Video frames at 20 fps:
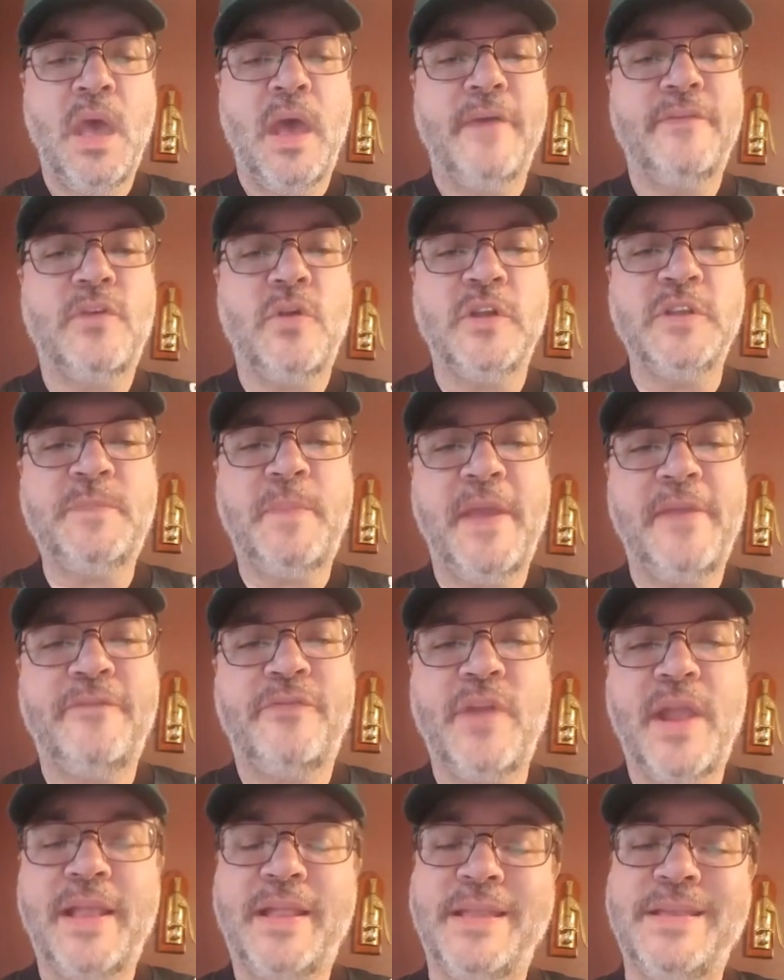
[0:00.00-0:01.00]
Of course, Ben
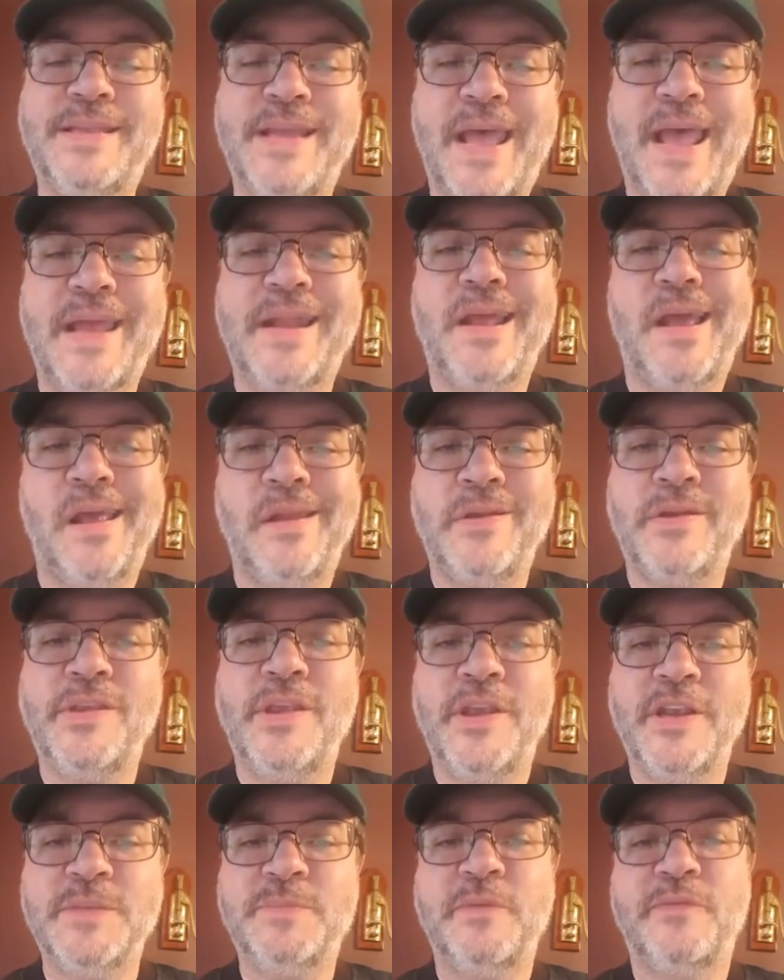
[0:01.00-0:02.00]
Franklin died 100
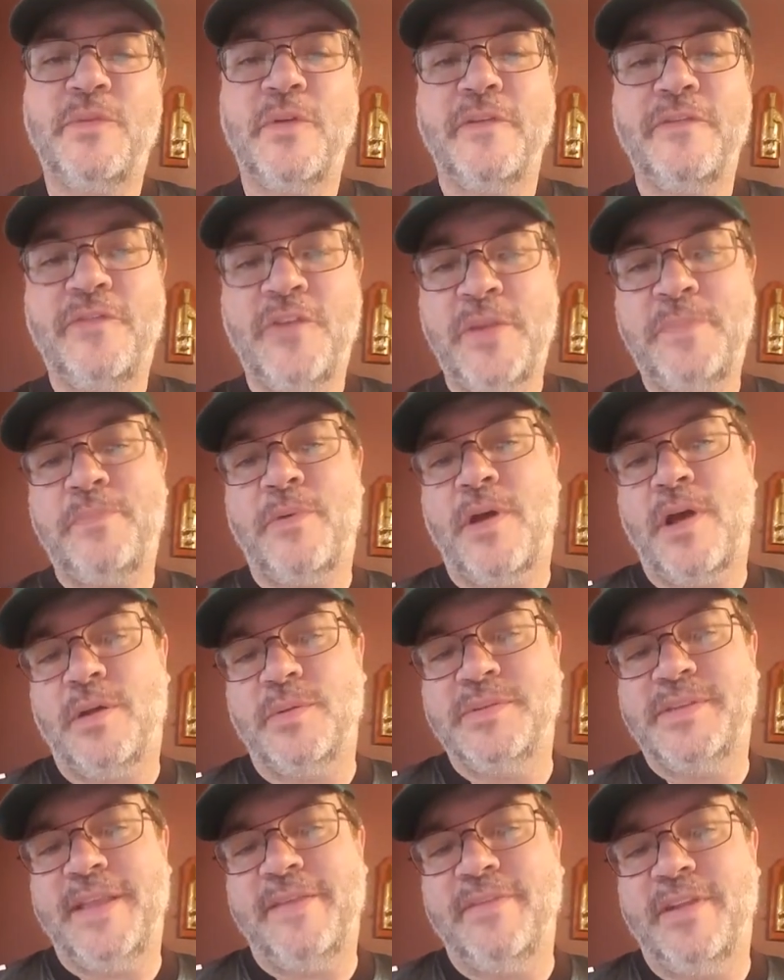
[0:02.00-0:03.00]
years before football
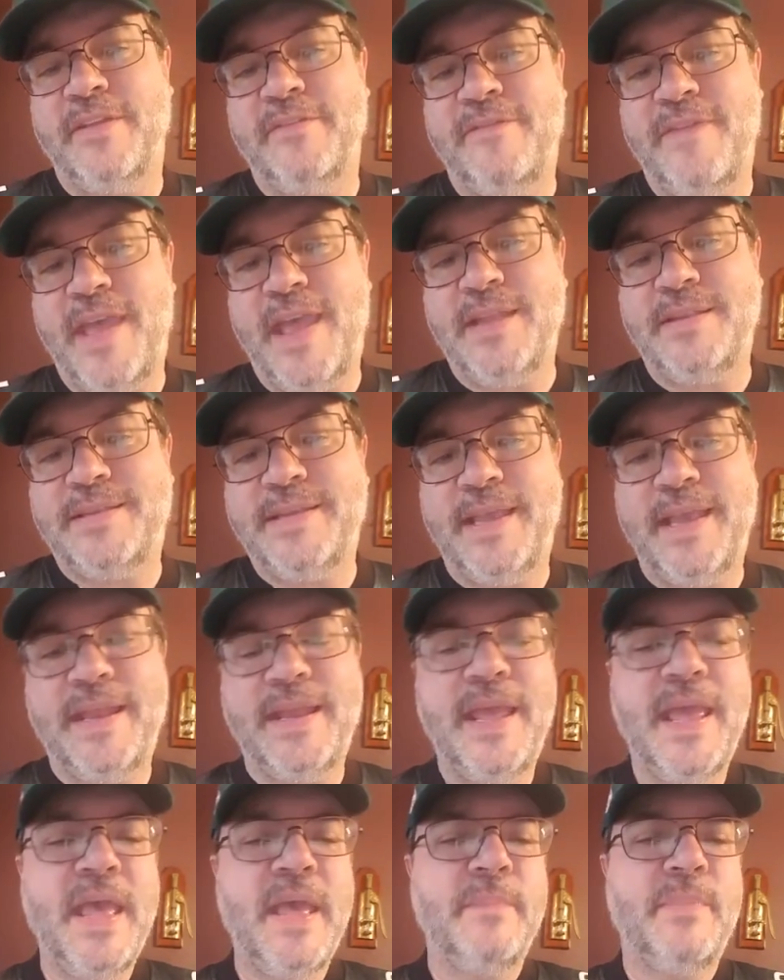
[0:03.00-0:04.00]
was even
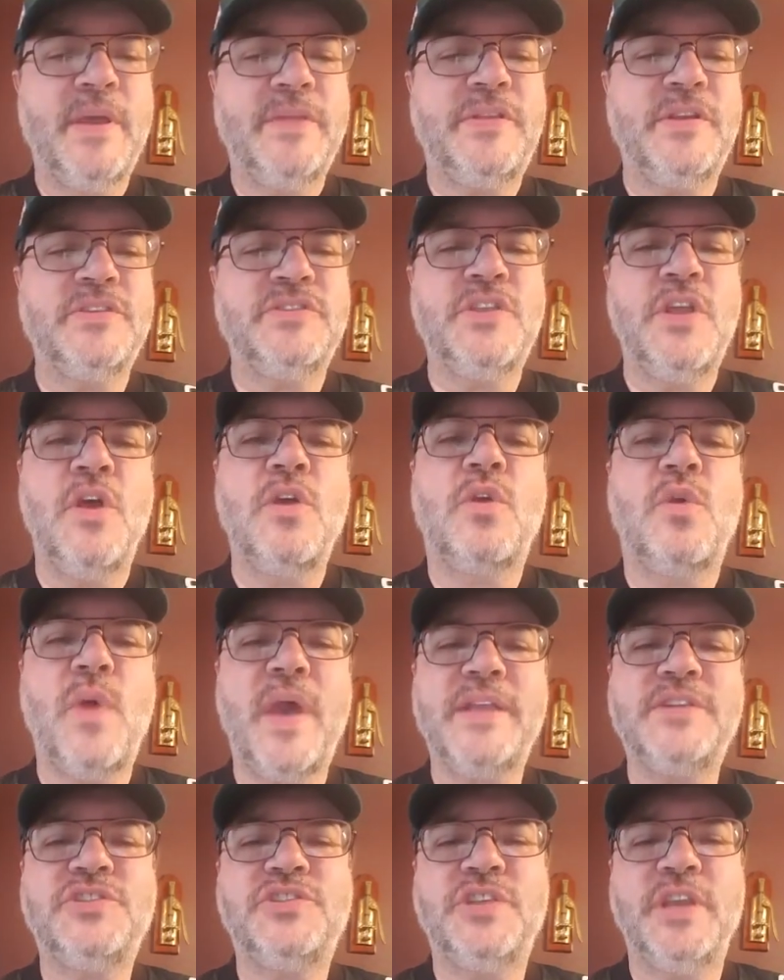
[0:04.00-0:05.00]
invented, but there's no
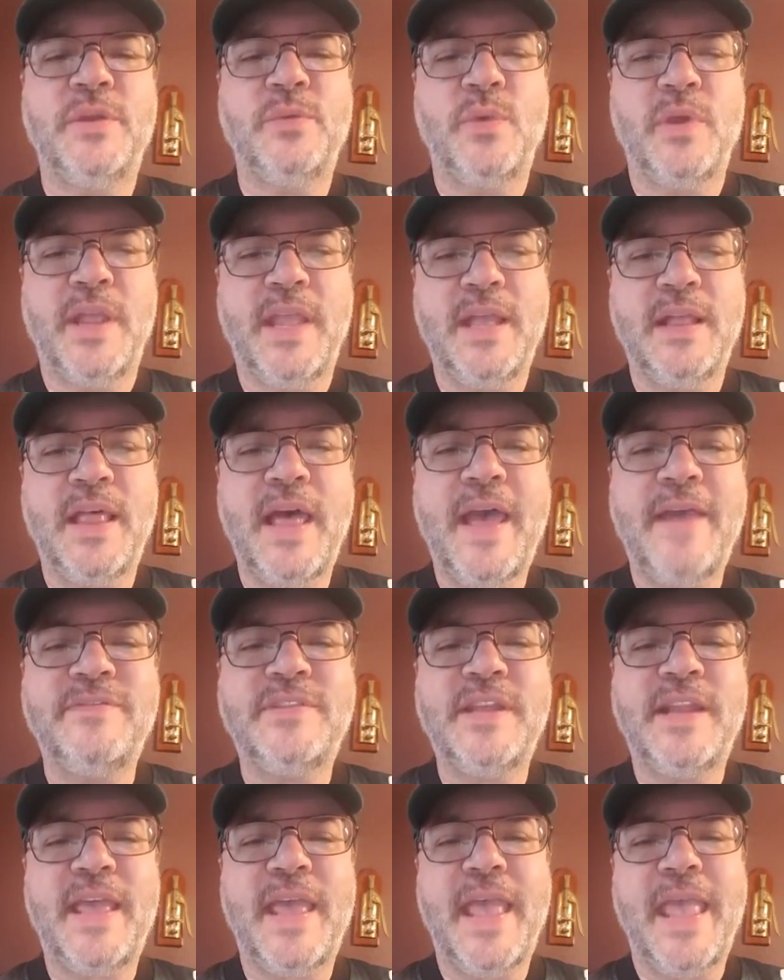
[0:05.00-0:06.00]
question were he alive
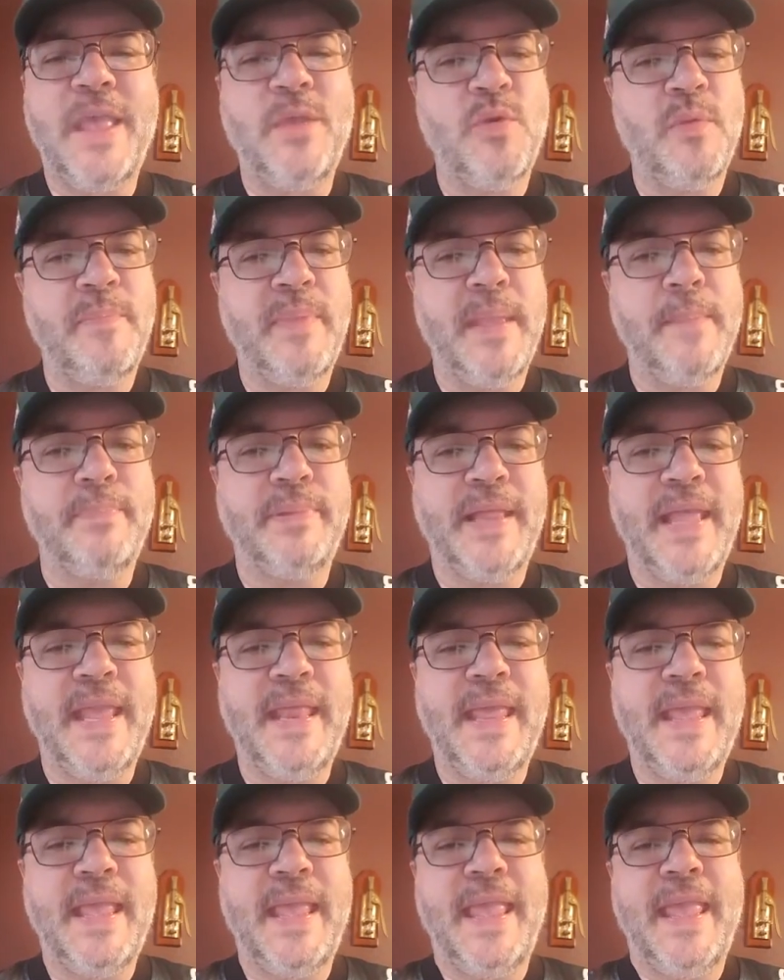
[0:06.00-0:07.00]
today, he would be
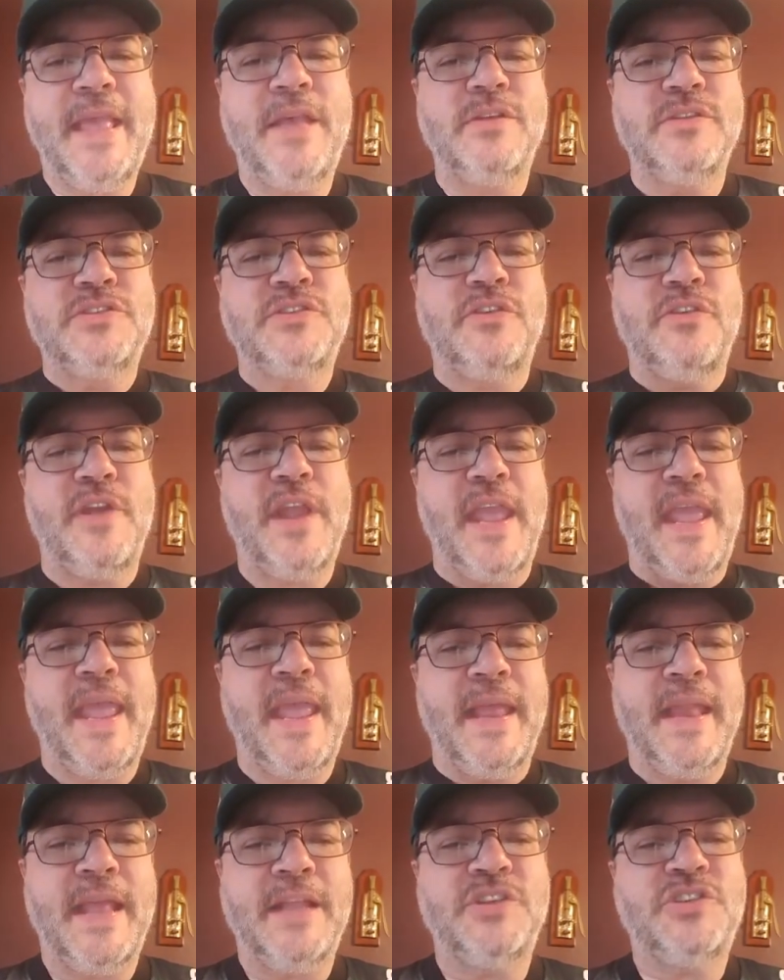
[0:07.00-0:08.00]
bleeding Eagles
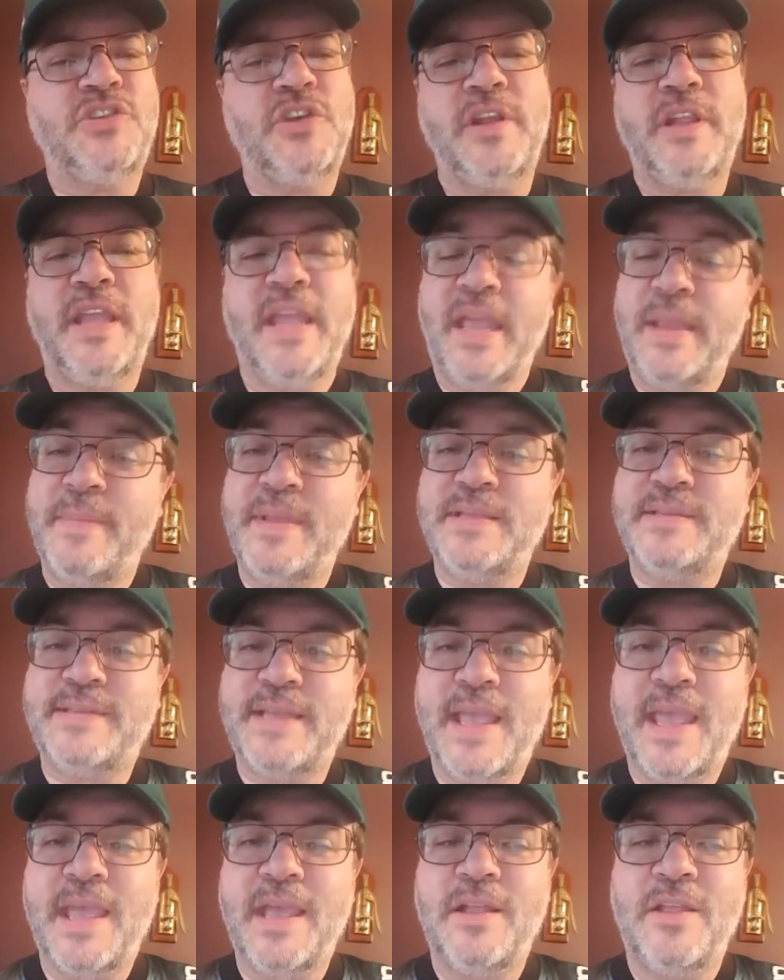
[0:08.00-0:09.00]
green, and surely he'd be
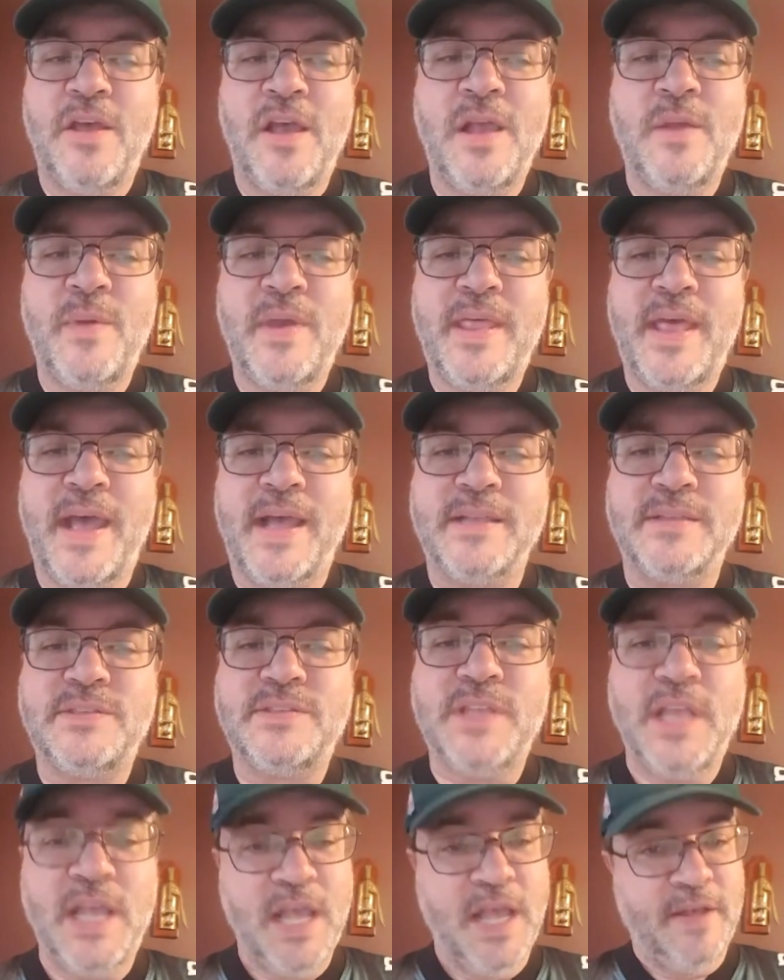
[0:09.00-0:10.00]
singing along with
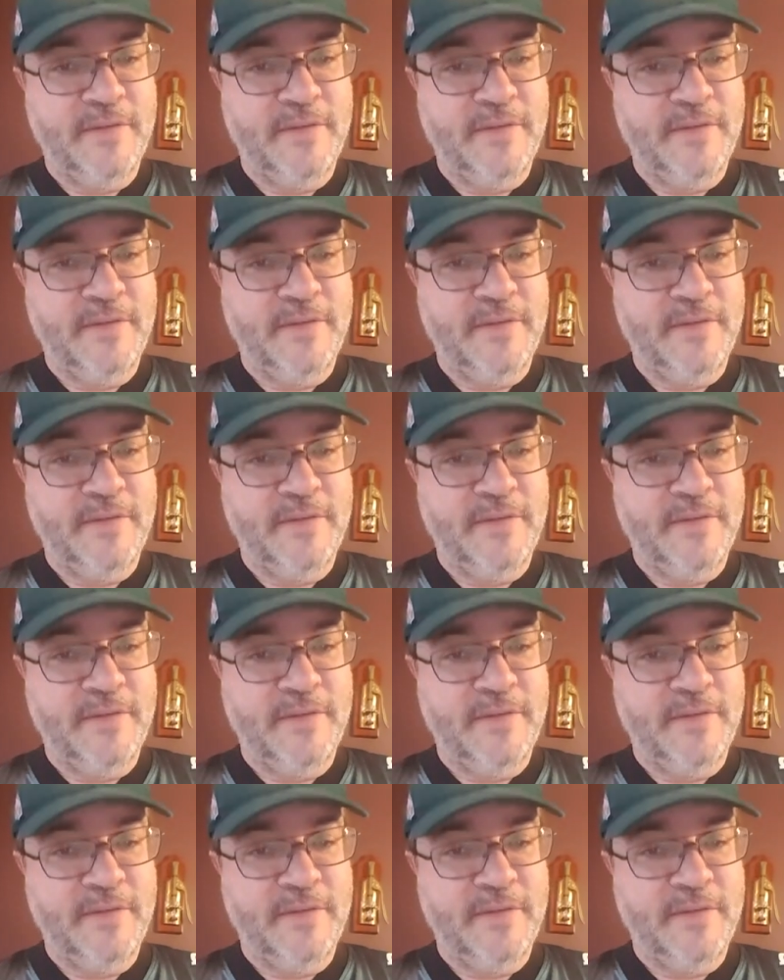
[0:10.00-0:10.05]
us.